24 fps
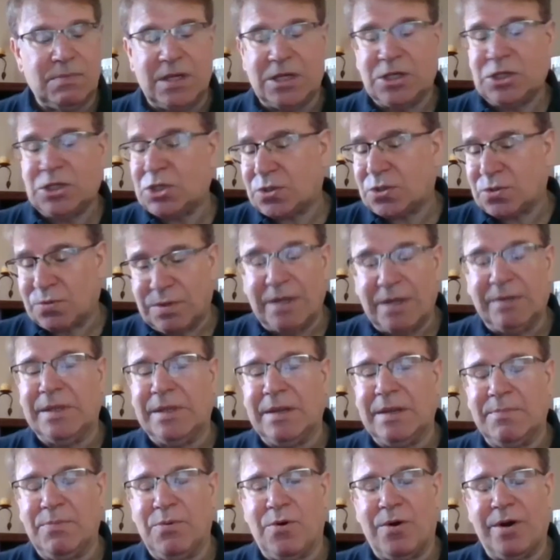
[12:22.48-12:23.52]
extremely
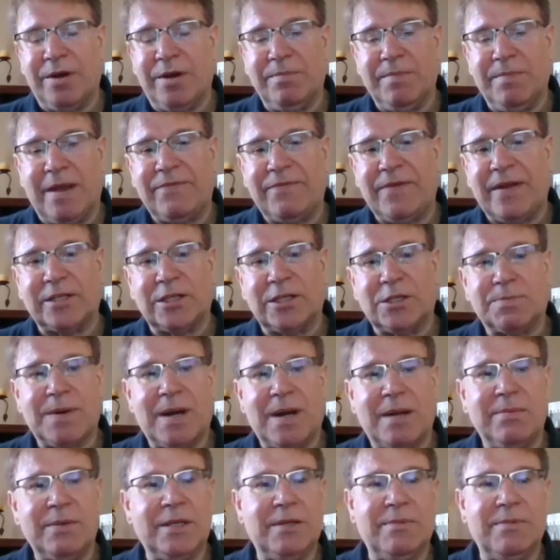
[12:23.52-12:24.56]
important. Matter of fact, it's
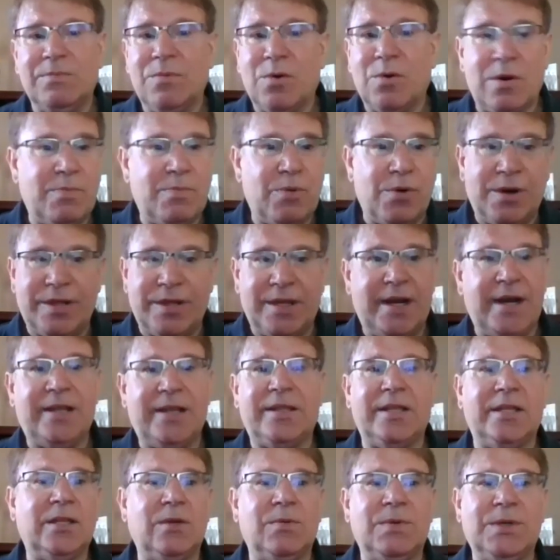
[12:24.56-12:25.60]
probably more important than
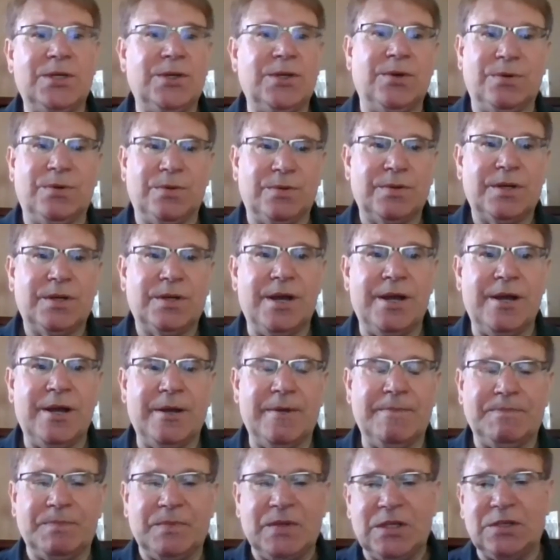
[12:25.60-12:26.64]
anything that we do,
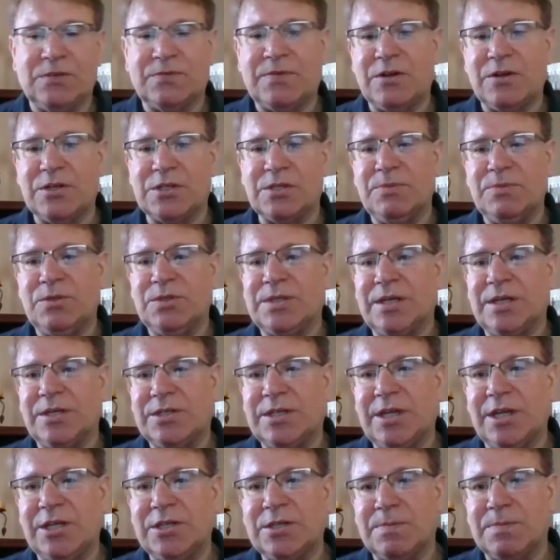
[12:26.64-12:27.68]
um, as far as the music
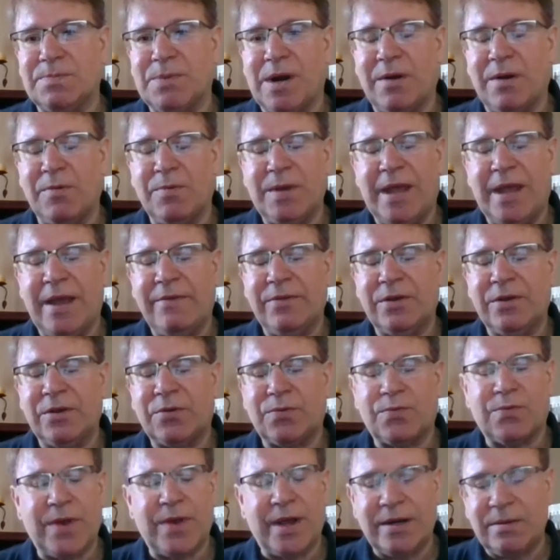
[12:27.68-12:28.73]
education part. We have
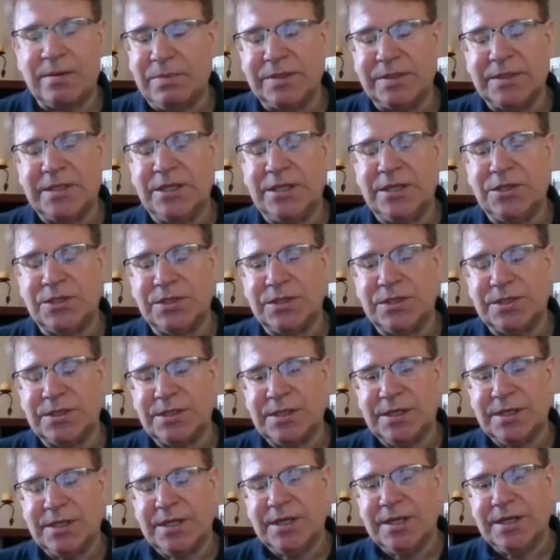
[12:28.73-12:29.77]
incredible
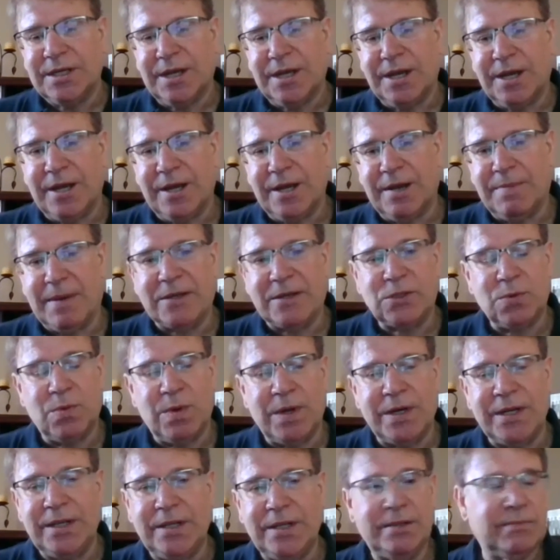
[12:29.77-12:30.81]
teachers, uh, about
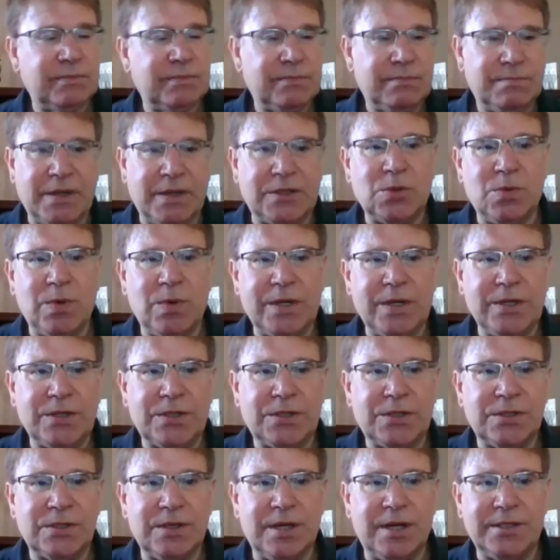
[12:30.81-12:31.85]
twenty, about twenty
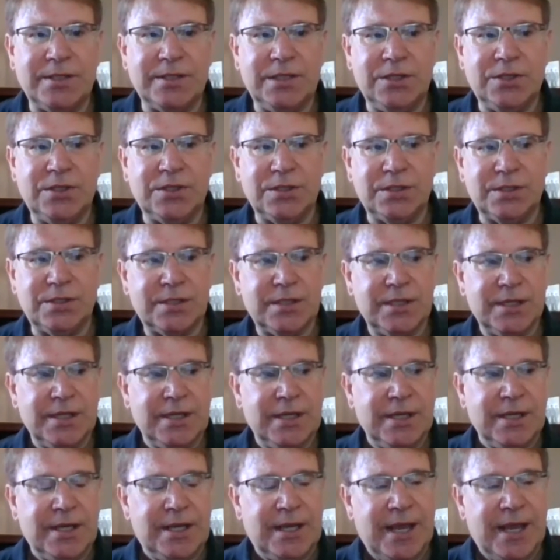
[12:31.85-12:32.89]
uh, teachers.
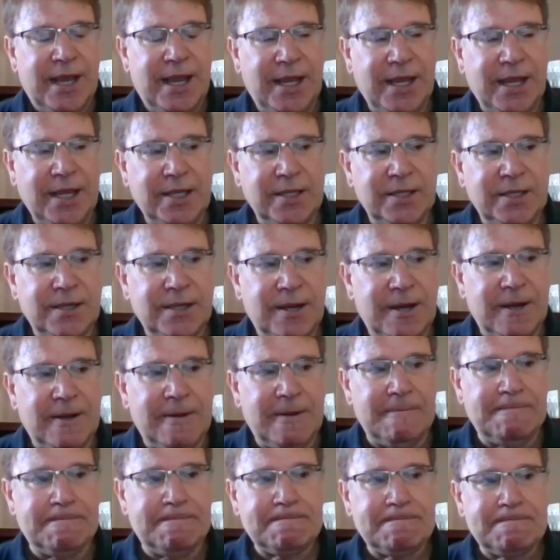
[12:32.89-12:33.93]
And
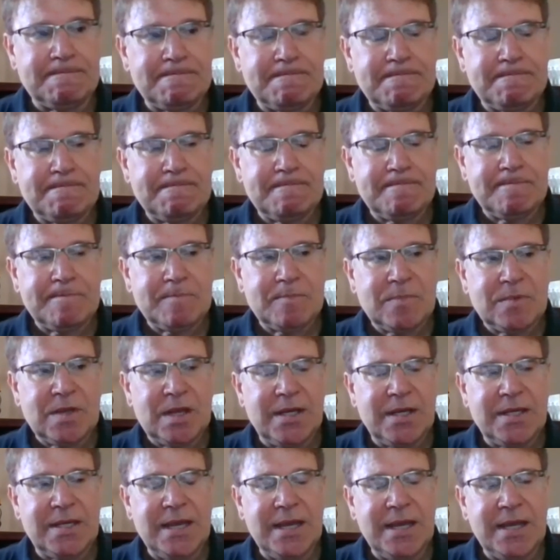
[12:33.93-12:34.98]
um,
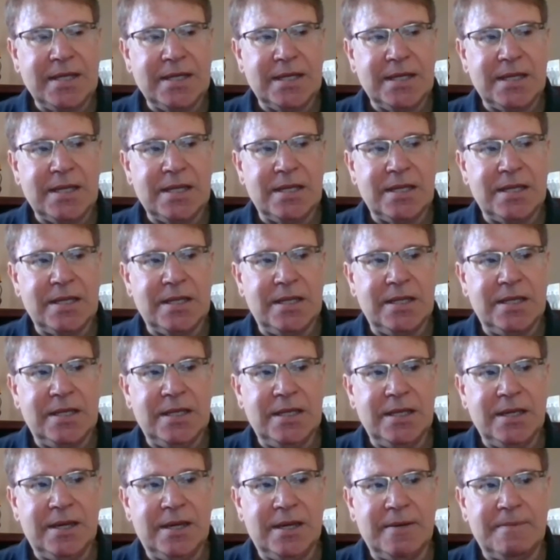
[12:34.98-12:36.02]
again,
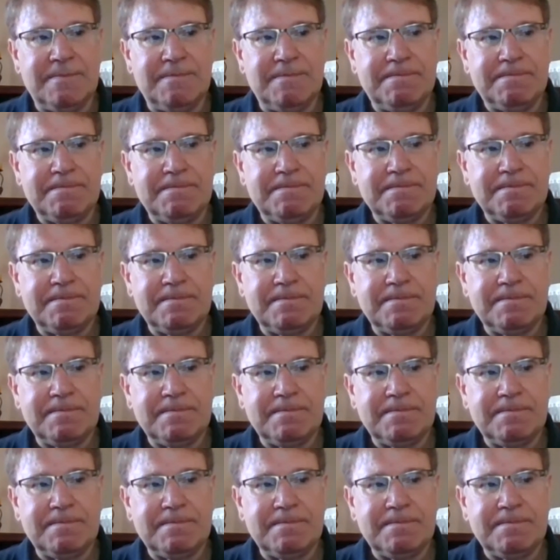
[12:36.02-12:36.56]
the, um,